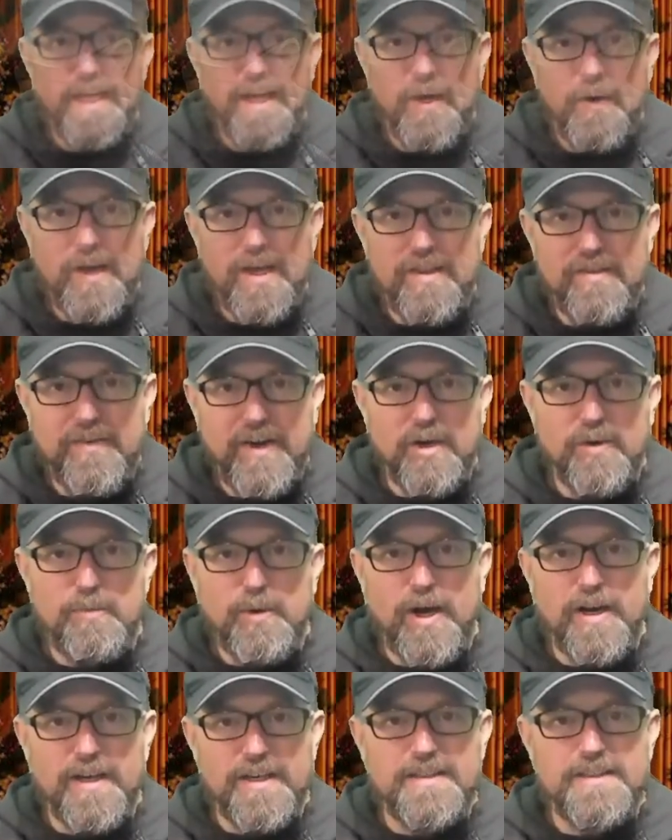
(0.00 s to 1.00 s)
Okay, the final
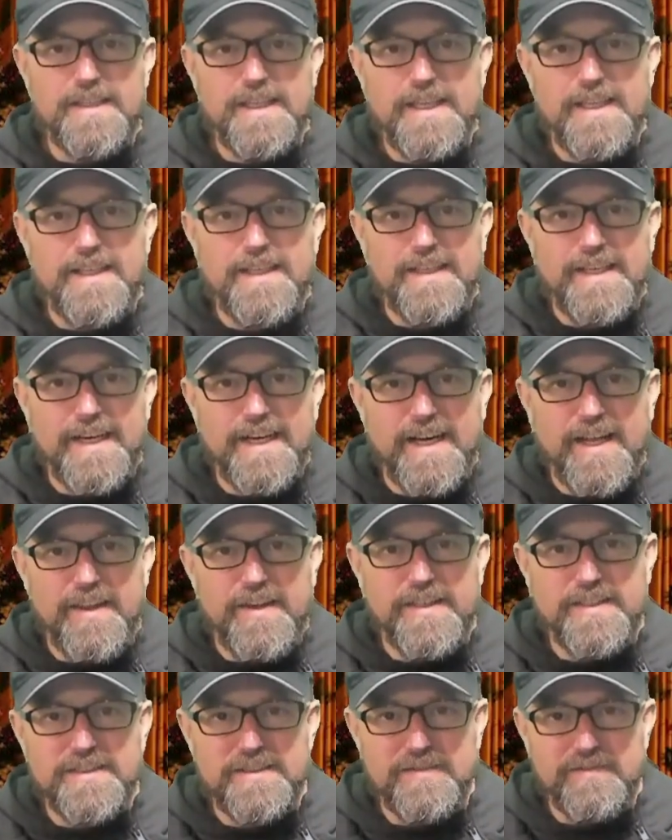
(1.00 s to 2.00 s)
product in
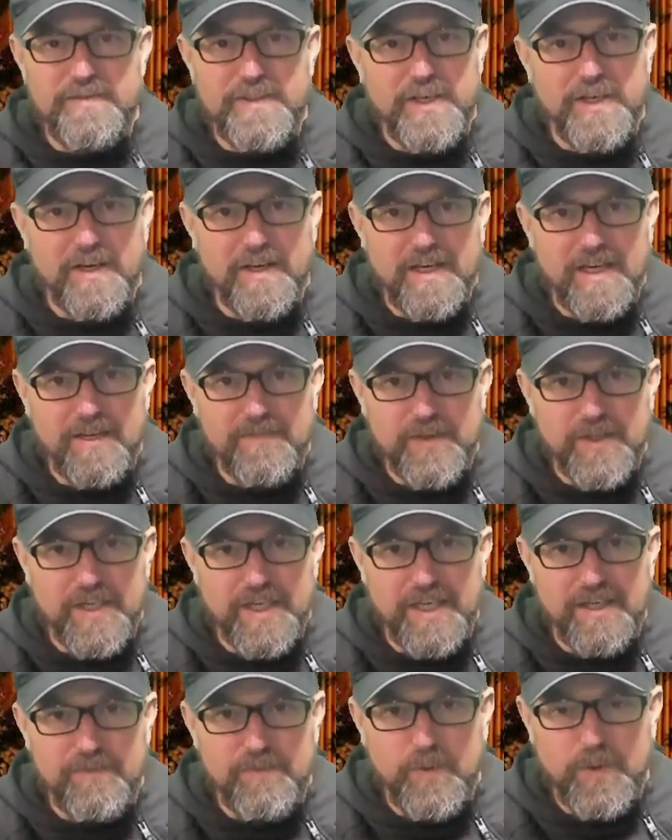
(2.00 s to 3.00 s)
this VR Cover
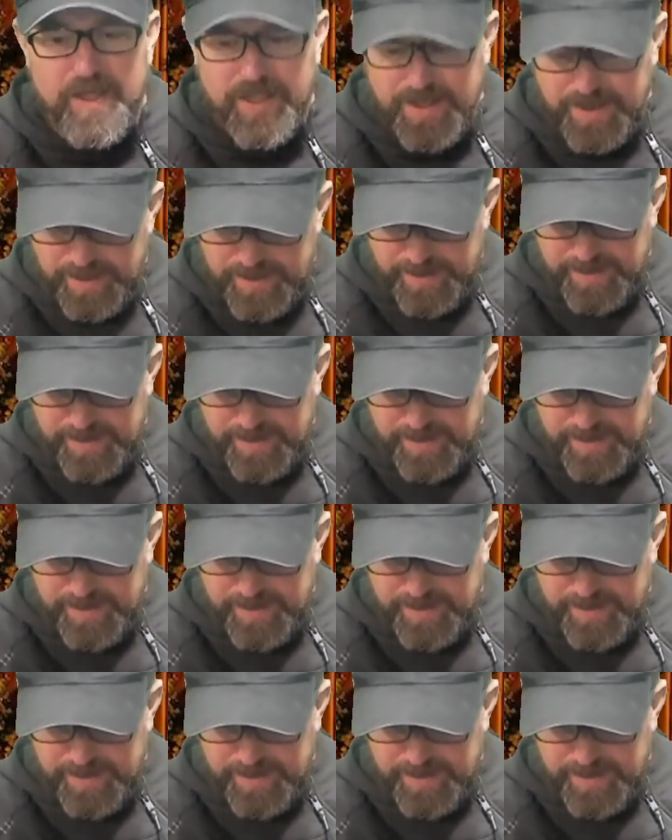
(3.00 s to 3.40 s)
giveaway